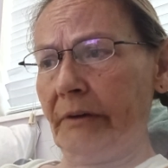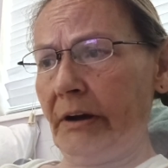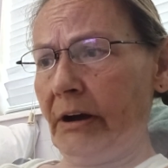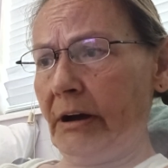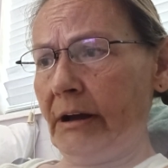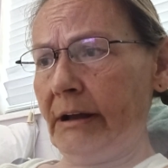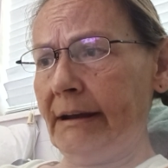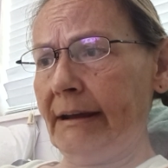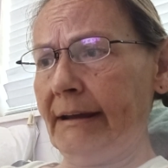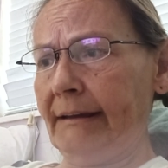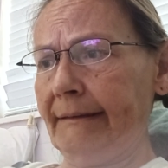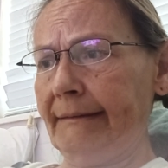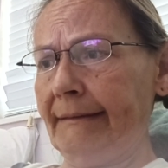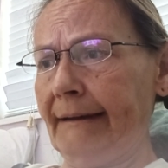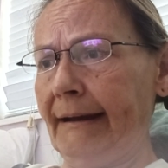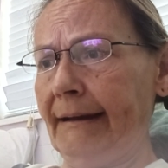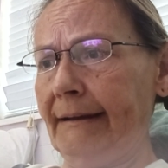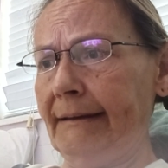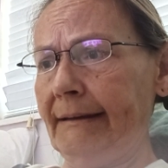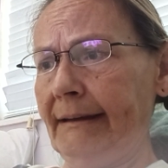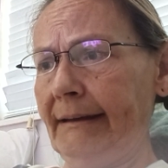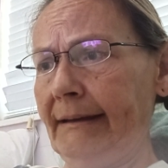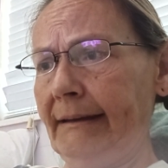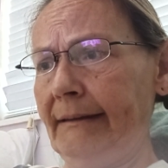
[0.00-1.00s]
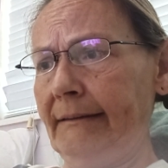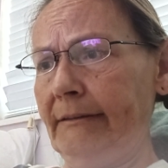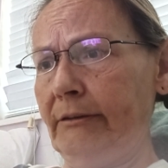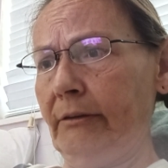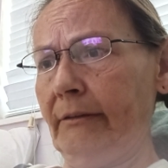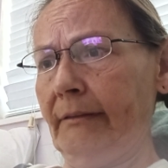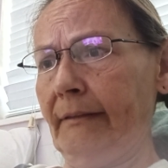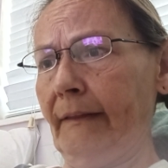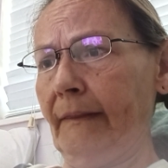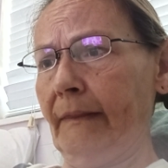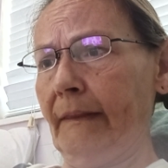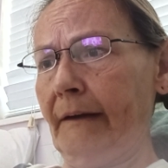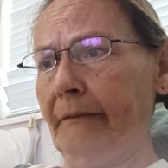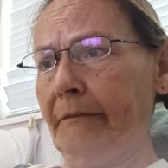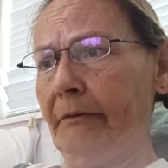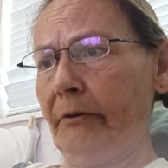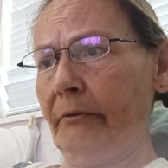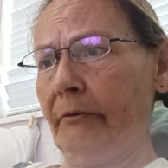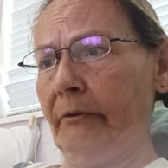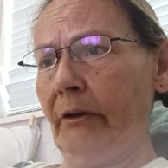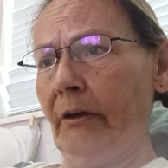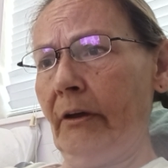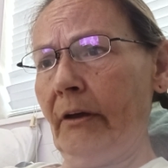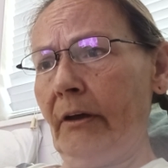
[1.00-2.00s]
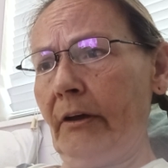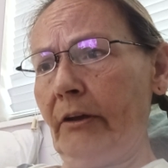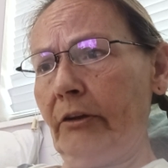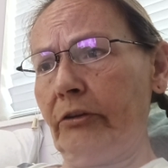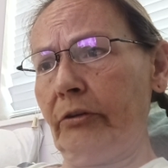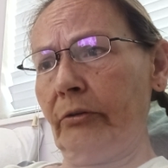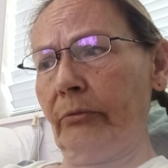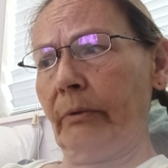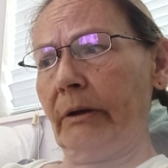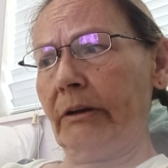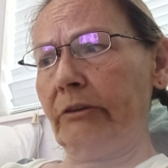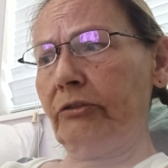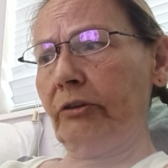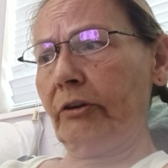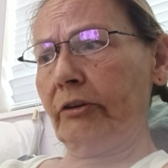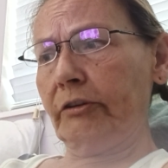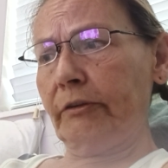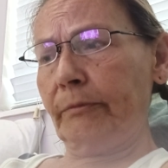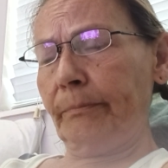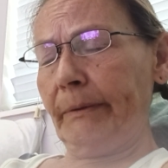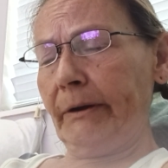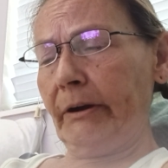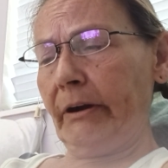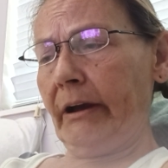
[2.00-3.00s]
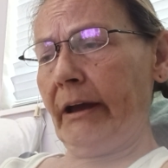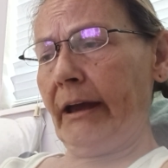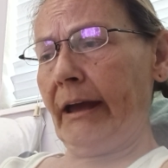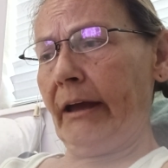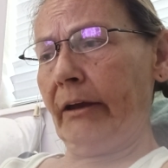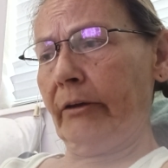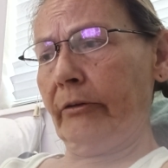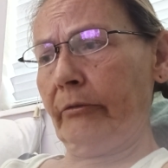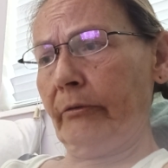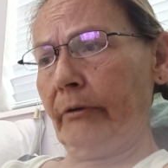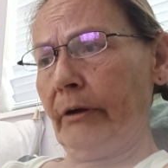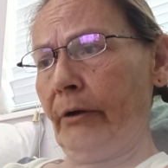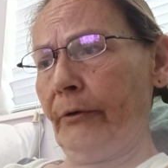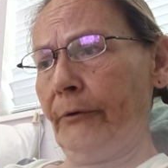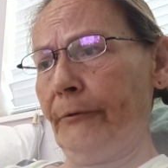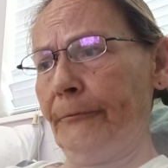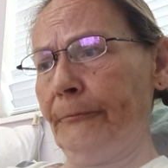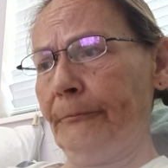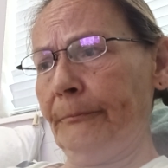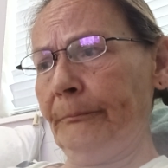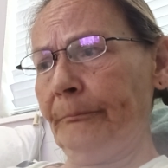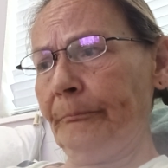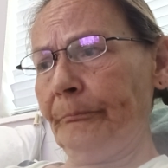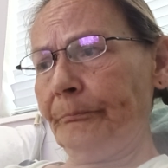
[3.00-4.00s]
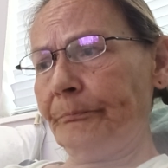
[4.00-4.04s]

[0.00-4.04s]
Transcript: on, as I did, to the level to which our spirit had grown.